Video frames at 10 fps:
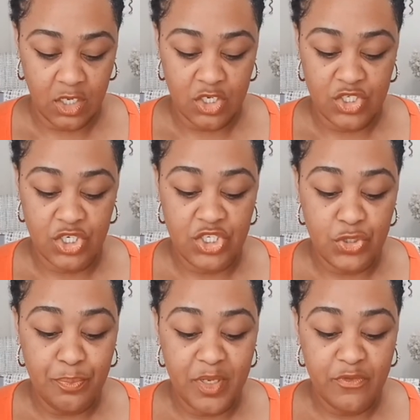Should
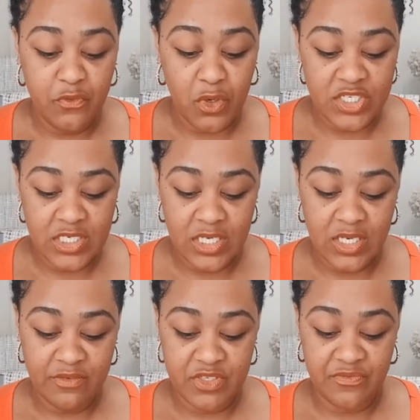you be fortunate
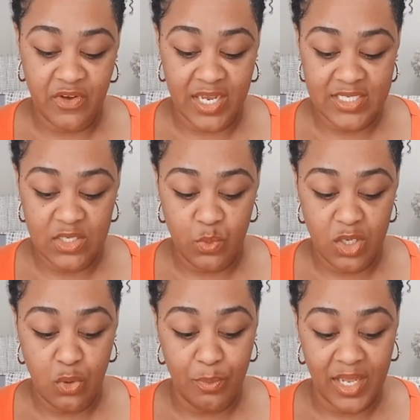enough to find someone
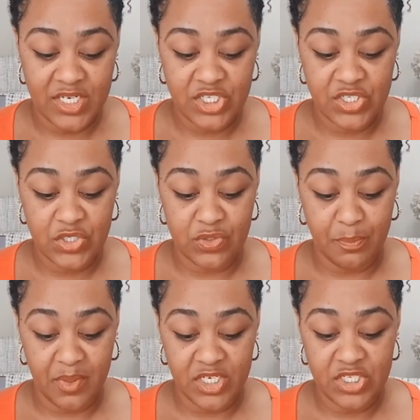who manages to
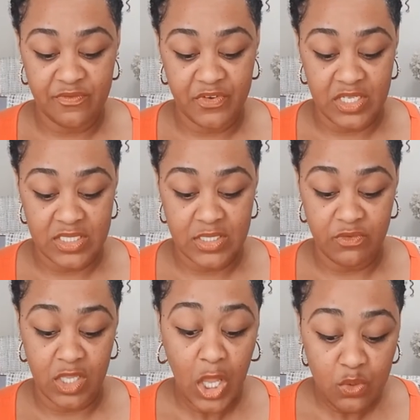diminish the feelings
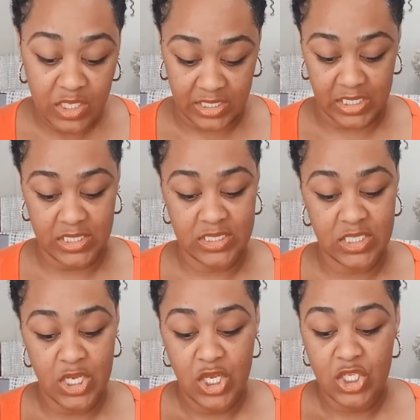of loneliness,
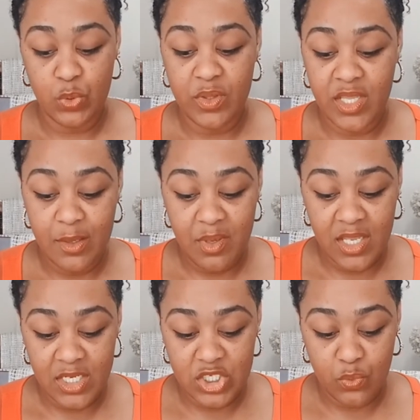you would then
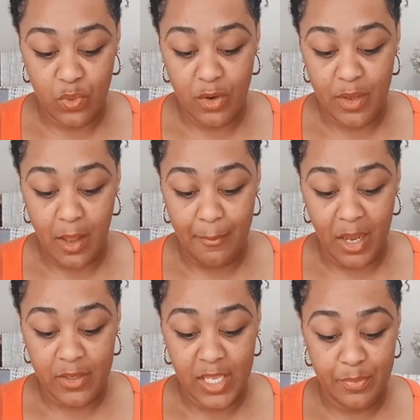begin to worry
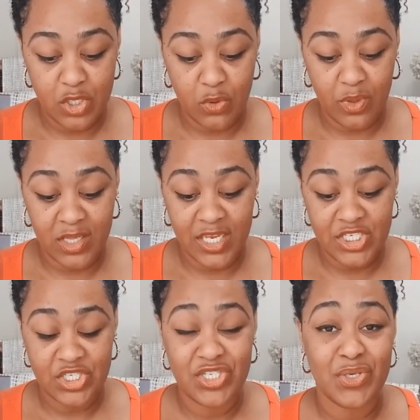about keeping your
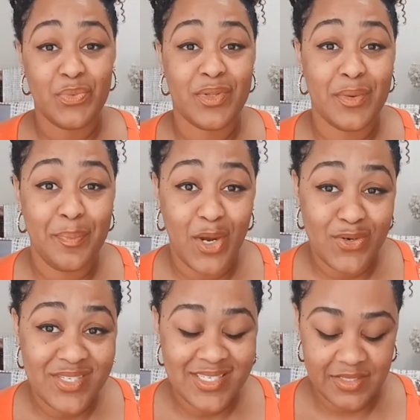relationship with the
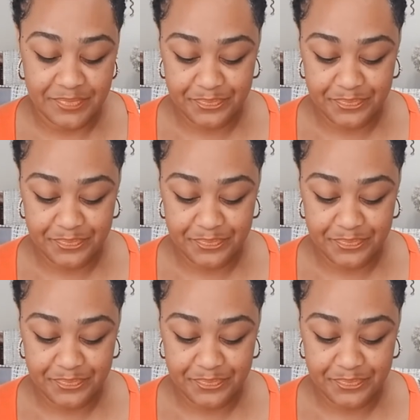person.